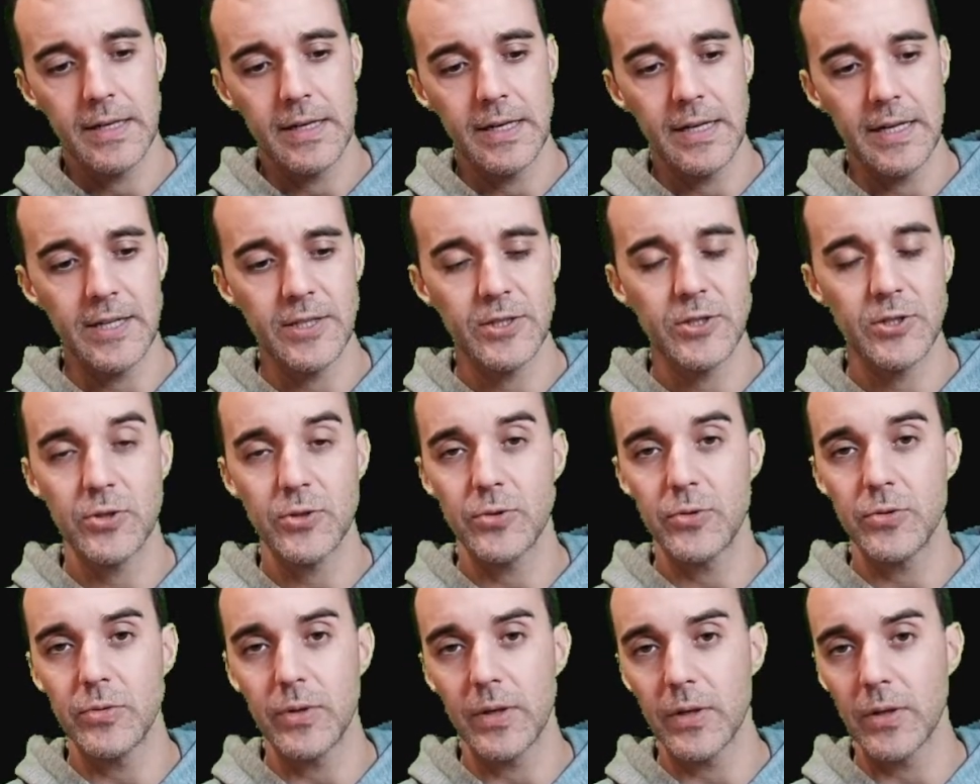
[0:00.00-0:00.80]

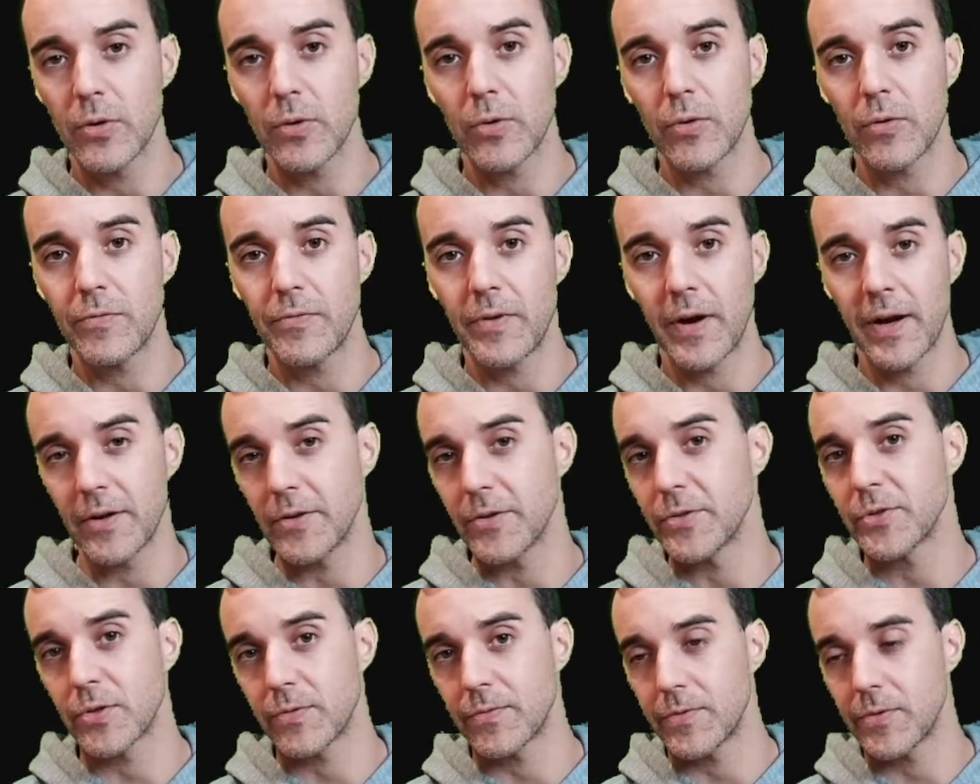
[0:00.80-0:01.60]
into a local file
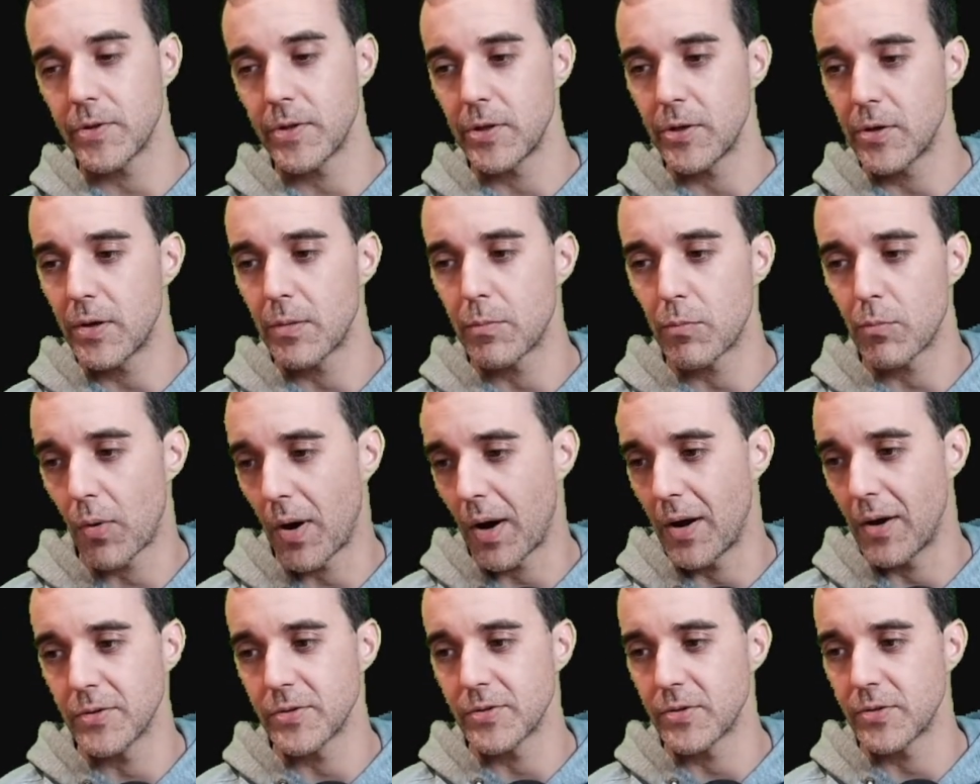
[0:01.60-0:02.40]
server that you can
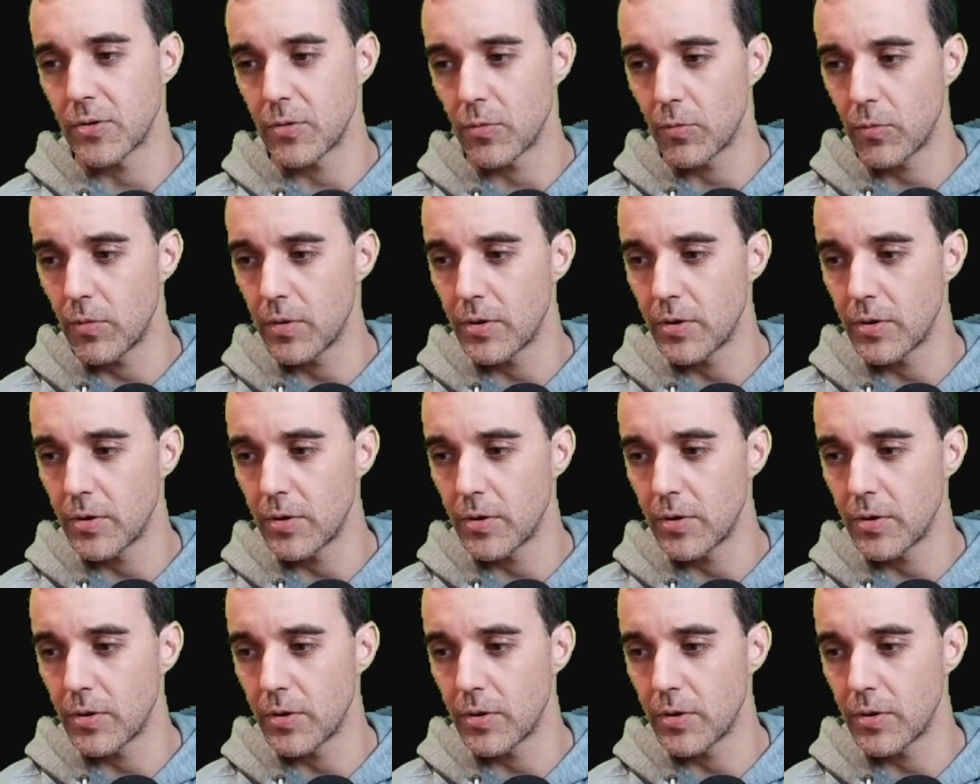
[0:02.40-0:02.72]
browse on your